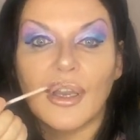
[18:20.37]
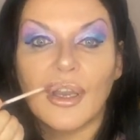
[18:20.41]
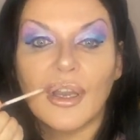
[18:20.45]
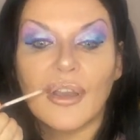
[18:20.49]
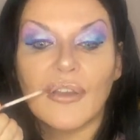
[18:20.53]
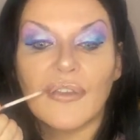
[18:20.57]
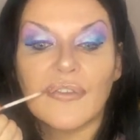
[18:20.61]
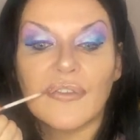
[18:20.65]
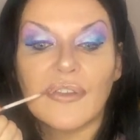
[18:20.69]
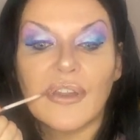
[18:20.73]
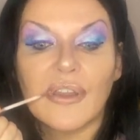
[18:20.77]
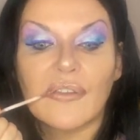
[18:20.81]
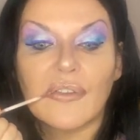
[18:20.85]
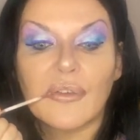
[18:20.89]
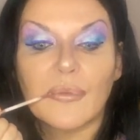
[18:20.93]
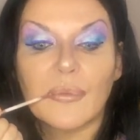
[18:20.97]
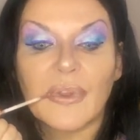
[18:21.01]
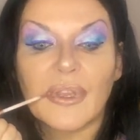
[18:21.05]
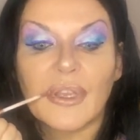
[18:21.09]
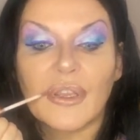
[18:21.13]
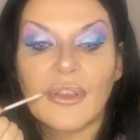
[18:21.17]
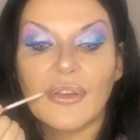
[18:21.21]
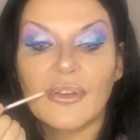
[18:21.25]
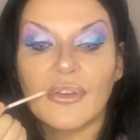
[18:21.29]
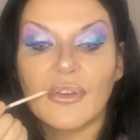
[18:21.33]
I've never
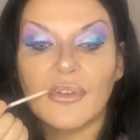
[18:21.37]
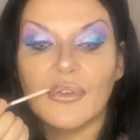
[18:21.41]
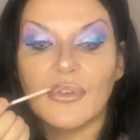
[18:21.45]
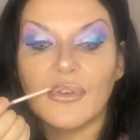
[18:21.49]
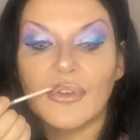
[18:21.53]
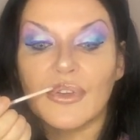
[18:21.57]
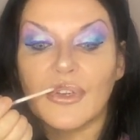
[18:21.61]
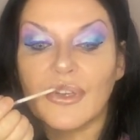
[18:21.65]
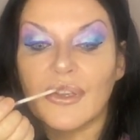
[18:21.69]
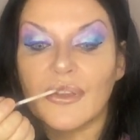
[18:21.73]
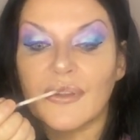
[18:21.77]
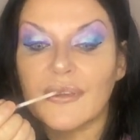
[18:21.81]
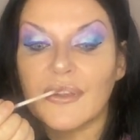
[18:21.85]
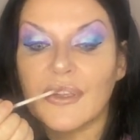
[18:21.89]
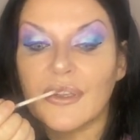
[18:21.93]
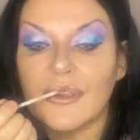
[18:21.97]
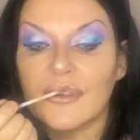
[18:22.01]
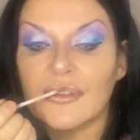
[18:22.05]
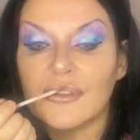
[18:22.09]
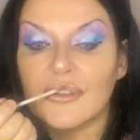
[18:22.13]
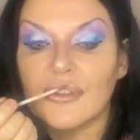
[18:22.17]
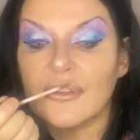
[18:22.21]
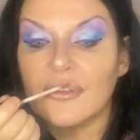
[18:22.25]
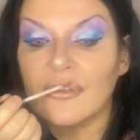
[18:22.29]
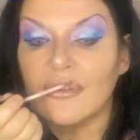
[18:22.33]
been good at
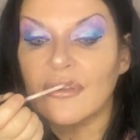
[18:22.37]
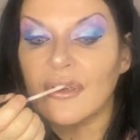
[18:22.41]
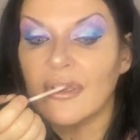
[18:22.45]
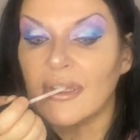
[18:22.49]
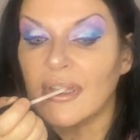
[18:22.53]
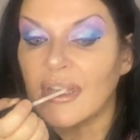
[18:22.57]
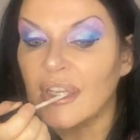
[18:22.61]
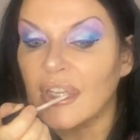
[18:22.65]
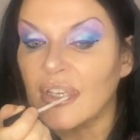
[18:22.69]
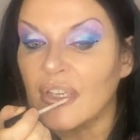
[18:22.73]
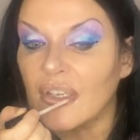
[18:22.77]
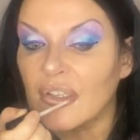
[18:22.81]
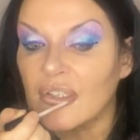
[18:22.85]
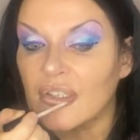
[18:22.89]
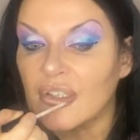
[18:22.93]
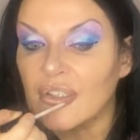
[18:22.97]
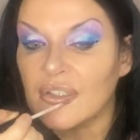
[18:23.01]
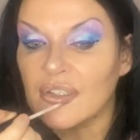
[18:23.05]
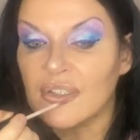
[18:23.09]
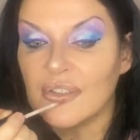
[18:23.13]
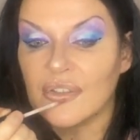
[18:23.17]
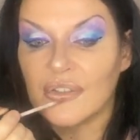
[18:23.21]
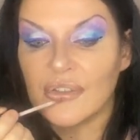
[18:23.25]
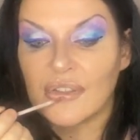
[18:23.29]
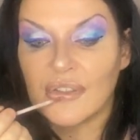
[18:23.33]
organisation or anything. I
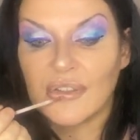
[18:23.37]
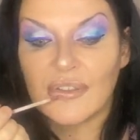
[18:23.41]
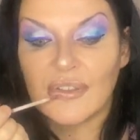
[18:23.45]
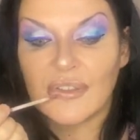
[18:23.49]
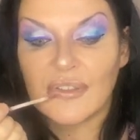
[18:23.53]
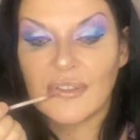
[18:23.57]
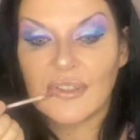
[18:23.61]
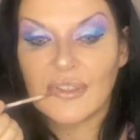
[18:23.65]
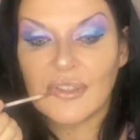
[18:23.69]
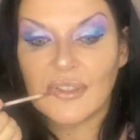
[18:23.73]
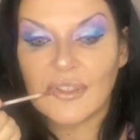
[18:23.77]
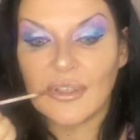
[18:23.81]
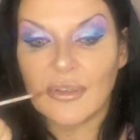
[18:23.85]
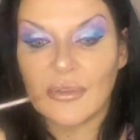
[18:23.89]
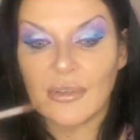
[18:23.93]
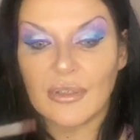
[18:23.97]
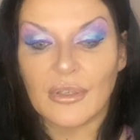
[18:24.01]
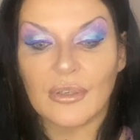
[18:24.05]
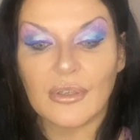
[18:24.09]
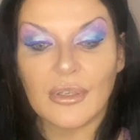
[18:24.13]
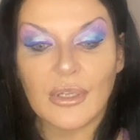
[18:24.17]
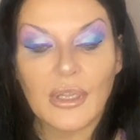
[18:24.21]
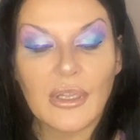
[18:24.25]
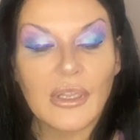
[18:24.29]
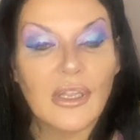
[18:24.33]
just sort of do it as I go
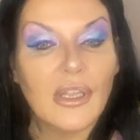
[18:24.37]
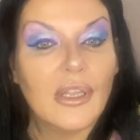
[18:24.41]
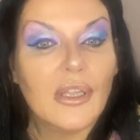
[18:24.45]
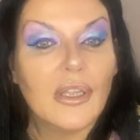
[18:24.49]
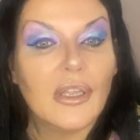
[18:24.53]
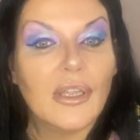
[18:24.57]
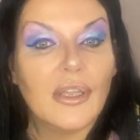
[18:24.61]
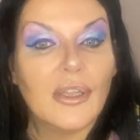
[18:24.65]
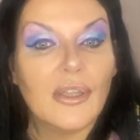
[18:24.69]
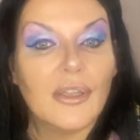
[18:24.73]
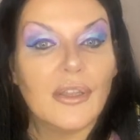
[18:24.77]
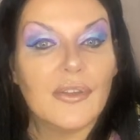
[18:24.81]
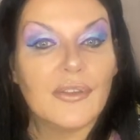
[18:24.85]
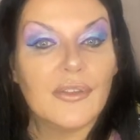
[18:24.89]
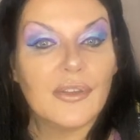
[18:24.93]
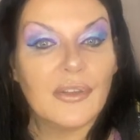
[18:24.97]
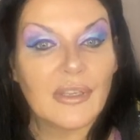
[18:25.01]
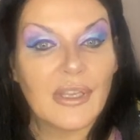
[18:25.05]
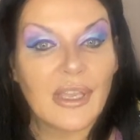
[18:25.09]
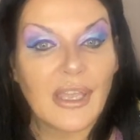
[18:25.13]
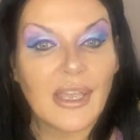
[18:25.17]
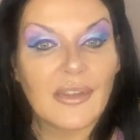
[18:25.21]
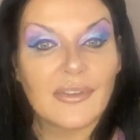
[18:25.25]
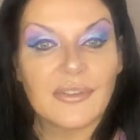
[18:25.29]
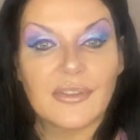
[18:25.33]
along. So
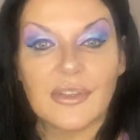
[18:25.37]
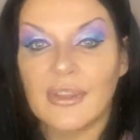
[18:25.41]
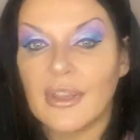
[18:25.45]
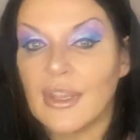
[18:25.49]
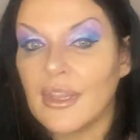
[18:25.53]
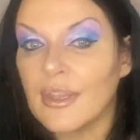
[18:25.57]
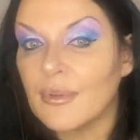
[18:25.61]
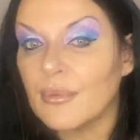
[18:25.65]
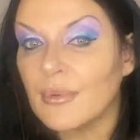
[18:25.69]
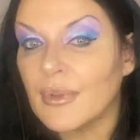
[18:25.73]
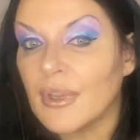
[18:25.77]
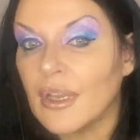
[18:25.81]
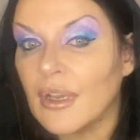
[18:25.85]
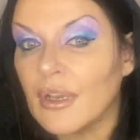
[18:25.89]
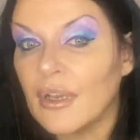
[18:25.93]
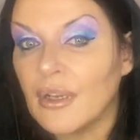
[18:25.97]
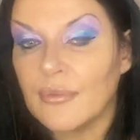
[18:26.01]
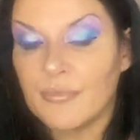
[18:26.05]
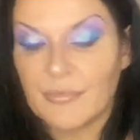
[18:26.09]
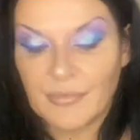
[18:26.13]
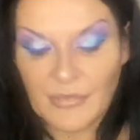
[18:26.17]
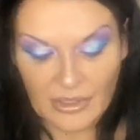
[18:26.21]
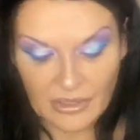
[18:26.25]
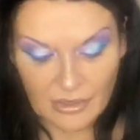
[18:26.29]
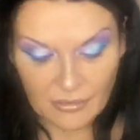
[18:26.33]
yeah, so there we are.
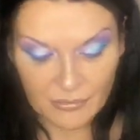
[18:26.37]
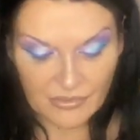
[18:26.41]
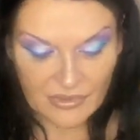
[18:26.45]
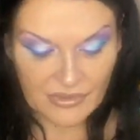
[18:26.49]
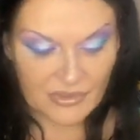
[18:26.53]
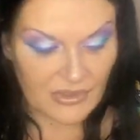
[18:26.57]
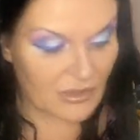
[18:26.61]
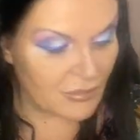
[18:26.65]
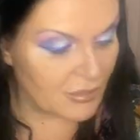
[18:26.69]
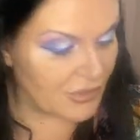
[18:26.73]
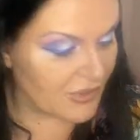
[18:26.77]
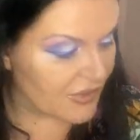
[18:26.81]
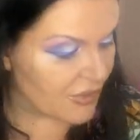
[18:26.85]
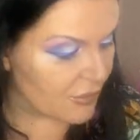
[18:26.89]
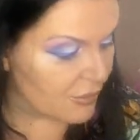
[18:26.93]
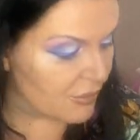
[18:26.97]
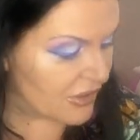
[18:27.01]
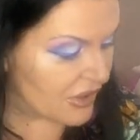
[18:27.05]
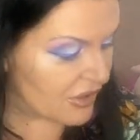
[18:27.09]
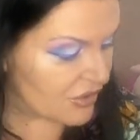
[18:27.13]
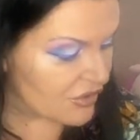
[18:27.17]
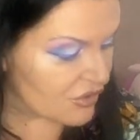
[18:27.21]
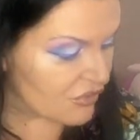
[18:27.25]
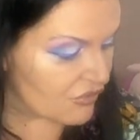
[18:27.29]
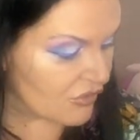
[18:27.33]
And I'm just going to put some
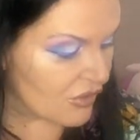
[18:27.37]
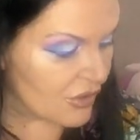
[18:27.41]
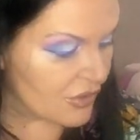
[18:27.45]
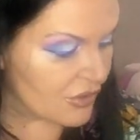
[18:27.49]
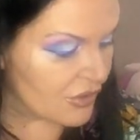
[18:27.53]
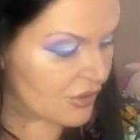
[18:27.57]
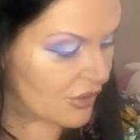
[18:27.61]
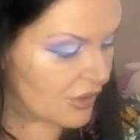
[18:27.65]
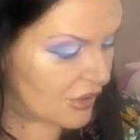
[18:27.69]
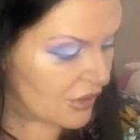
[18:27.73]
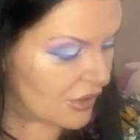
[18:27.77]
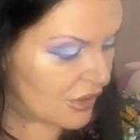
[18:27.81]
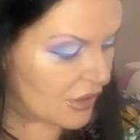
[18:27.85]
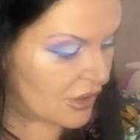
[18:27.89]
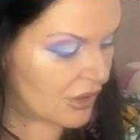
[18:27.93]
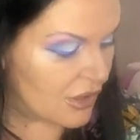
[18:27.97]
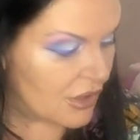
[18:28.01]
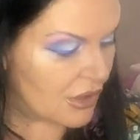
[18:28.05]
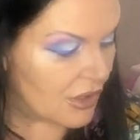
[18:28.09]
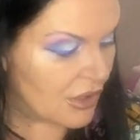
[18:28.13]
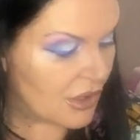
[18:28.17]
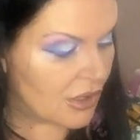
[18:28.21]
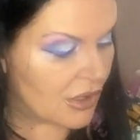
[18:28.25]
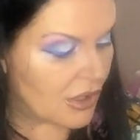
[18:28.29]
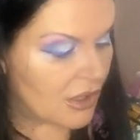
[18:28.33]
blusher on.
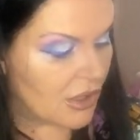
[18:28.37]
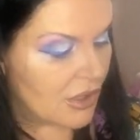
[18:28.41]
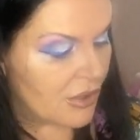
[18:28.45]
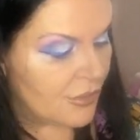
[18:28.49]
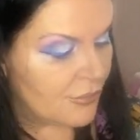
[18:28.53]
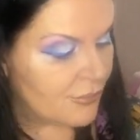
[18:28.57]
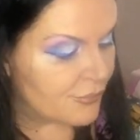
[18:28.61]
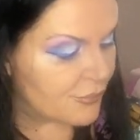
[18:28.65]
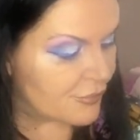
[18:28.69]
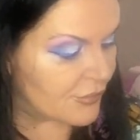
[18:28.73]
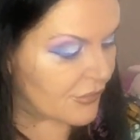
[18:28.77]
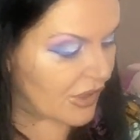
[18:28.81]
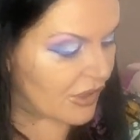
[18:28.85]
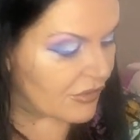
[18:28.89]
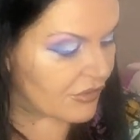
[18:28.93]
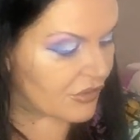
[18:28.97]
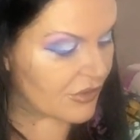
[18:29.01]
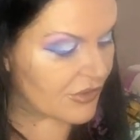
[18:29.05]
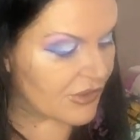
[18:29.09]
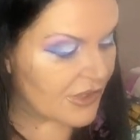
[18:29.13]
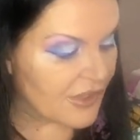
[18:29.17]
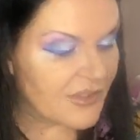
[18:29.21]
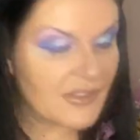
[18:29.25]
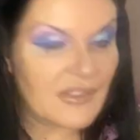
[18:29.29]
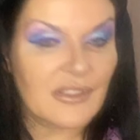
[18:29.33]
I've got
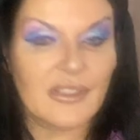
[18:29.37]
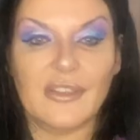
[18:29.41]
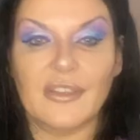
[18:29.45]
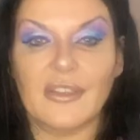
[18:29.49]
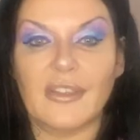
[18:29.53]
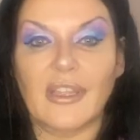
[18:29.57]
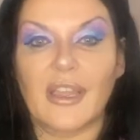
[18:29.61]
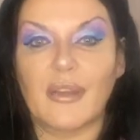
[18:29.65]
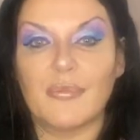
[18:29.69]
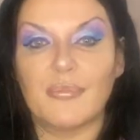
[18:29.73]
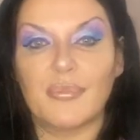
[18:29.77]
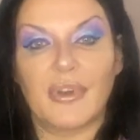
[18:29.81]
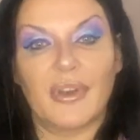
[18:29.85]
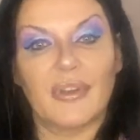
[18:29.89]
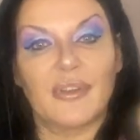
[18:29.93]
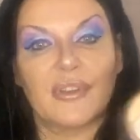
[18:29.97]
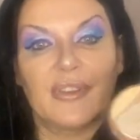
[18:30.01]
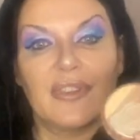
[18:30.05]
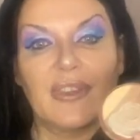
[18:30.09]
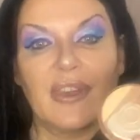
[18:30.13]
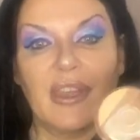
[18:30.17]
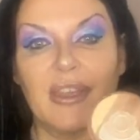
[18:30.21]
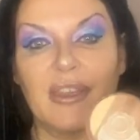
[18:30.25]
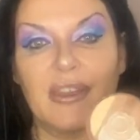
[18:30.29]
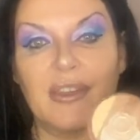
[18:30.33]
this, look how
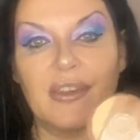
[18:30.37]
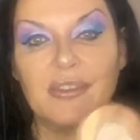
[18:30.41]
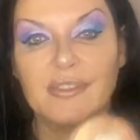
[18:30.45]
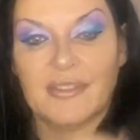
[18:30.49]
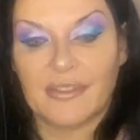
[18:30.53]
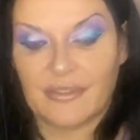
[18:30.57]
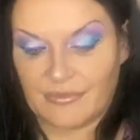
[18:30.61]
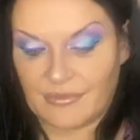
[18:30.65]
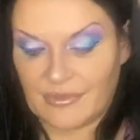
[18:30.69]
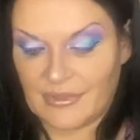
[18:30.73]
broken that is.